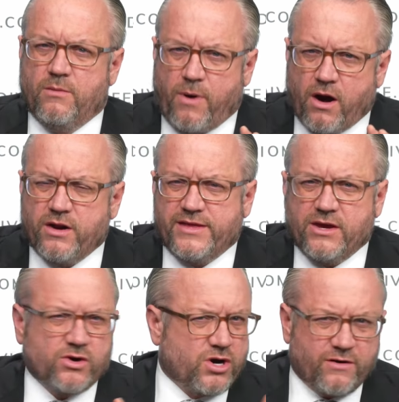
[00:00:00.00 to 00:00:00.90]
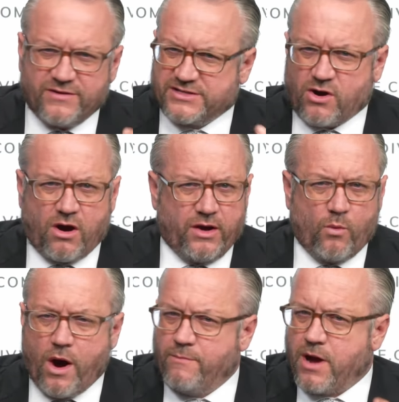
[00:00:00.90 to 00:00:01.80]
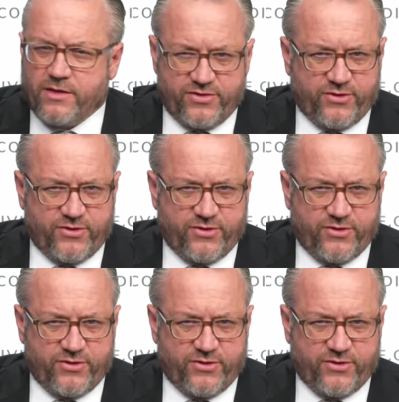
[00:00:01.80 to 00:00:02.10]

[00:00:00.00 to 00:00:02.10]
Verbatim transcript: part of the yield curve, let's call it one month,